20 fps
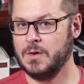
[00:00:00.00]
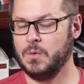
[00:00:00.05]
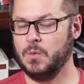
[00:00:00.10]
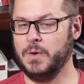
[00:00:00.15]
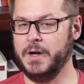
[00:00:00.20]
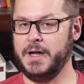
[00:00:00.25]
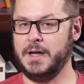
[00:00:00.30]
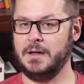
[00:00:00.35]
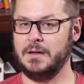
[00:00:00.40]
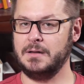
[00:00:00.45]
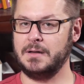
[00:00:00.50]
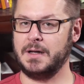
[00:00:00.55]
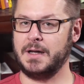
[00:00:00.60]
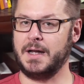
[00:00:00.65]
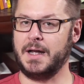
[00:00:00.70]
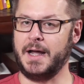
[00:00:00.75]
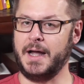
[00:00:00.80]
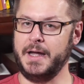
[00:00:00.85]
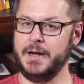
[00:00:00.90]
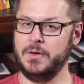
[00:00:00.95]
Well,
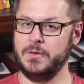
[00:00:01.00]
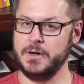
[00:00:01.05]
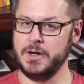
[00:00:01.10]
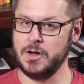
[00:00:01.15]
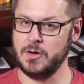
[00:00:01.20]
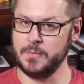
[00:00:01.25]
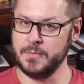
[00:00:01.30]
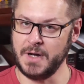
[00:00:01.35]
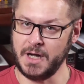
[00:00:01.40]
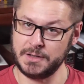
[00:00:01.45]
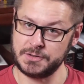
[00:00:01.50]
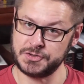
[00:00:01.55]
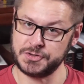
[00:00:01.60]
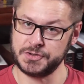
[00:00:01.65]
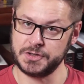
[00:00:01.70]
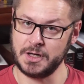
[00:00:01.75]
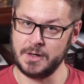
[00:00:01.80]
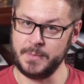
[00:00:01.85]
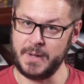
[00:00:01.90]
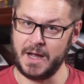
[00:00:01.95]
I don't know
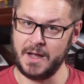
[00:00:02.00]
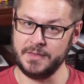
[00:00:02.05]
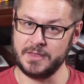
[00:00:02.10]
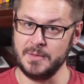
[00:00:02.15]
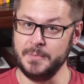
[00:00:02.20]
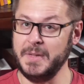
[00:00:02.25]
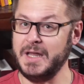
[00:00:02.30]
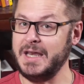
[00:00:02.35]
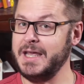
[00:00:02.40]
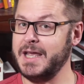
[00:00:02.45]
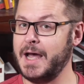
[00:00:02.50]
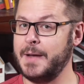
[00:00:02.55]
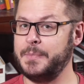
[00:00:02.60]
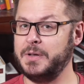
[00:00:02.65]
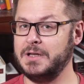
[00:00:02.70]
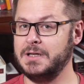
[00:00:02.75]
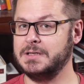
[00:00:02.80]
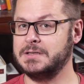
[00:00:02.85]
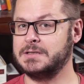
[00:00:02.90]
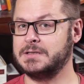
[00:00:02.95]
much about the
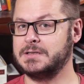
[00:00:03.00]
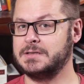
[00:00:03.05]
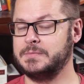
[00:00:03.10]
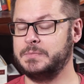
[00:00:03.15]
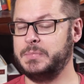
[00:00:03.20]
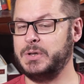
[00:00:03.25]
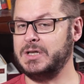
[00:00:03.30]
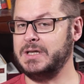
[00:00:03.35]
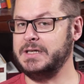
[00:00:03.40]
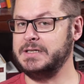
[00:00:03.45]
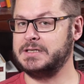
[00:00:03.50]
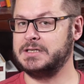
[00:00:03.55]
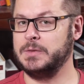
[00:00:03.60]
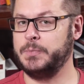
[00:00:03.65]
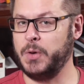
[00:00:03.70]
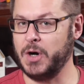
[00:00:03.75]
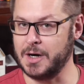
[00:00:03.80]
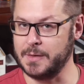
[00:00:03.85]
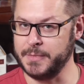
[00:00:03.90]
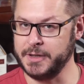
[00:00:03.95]
Minneapolis Police
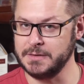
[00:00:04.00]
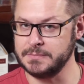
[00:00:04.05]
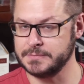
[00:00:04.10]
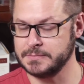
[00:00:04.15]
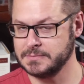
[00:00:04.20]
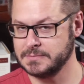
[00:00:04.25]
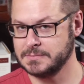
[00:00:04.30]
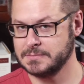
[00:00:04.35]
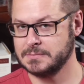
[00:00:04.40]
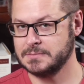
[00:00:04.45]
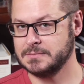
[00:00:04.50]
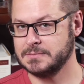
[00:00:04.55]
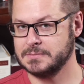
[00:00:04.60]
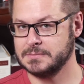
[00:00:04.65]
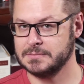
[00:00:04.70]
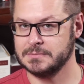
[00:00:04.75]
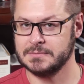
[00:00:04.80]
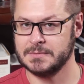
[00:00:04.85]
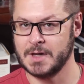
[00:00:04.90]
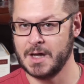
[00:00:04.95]
Department,
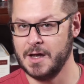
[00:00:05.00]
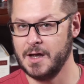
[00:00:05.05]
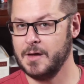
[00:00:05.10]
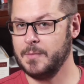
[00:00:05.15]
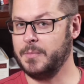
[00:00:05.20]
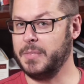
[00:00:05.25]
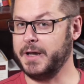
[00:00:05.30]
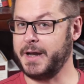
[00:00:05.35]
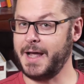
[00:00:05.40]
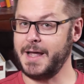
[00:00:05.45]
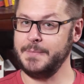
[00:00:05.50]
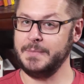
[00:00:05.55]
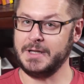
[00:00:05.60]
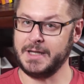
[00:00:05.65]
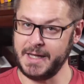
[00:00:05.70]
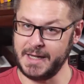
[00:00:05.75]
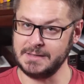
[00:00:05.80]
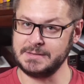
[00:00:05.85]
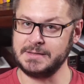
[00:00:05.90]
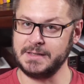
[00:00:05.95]
but I'm
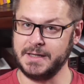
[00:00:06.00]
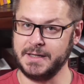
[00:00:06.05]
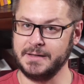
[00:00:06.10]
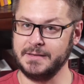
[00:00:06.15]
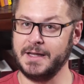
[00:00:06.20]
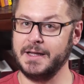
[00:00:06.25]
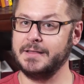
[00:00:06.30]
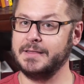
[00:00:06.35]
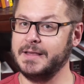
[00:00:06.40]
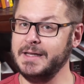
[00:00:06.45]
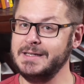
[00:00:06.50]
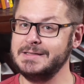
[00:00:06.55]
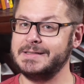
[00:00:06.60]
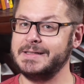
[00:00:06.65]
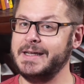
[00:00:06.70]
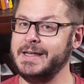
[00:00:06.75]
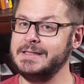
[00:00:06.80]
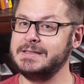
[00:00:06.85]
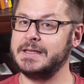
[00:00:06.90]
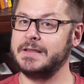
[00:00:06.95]
guessing that
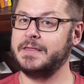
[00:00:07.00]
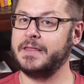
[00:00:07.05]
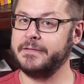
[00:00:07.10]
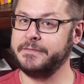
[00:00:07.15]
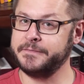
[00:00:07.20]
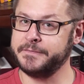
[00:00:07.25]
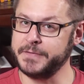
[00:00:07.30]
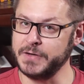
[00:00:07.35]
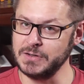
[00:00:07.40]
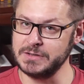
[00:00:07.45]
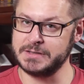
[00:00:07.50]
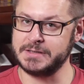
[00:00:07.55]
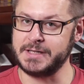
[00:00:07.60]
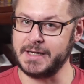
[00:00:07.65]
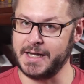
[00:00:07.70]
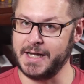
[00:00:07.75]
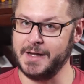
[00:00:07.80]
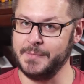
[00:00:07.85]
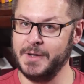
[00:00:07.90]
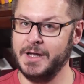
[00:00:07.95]
this isn't the first
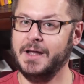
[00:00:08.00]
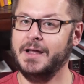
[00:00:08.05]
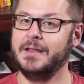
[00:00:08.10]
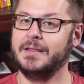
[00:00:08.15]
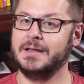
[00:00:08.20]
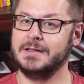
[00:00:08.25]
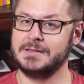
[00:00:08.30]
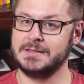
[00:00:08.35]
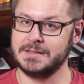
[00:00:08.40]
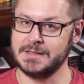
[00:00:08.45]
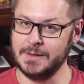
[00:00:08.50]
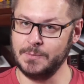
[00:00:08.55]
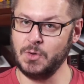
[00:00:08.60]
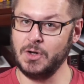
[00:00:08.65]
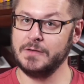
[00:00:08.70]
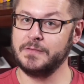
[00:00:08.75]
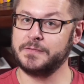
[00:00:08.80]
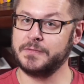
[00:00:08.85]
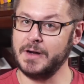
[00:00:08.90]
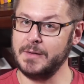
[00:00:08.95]
time that
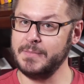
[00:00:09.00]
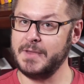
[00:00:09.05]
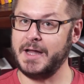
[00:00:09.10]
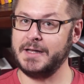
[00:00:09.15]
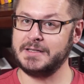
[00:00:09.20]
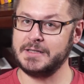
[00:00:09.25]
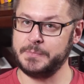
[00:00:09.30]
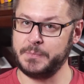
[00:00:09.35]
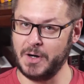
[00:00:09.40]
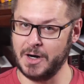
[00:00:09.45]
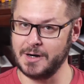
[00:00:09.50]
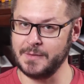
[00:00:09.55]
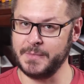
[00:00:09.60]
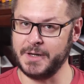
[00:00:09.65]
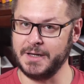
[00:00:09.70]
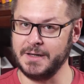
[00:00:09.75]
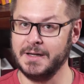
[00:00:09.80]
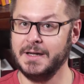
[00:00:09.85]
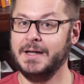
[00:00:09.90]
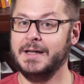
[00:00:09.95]
someone from that
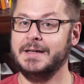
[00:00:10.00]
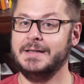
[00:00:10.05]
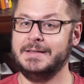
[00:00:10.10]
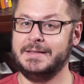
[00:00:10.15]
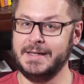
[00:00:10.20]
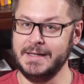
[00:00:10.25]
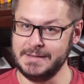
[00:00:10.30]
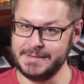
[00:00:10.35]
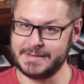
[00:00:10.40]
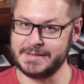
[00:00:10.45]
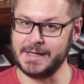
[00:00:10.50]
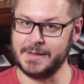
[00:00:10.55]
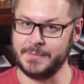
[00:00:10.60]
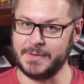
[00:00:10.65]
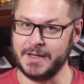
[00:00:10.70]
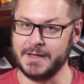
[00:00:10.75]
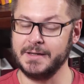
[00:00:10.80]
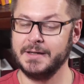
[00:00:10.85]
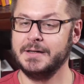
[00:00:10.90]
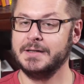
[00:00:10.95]
department did
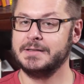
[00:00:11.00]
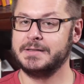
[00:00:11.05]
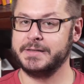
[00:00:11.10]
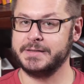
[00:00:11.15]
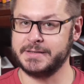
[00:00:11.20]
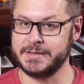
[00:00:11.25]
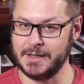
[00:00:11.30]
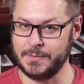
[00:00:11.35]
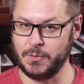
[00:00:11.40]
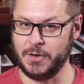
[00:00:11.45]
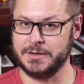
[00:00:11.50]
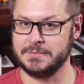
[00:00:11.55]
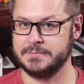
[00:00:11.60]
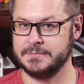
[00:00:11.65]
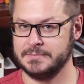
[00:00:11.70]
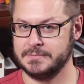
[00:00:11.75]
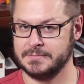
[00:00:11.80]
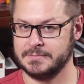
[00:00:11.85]
something to someone.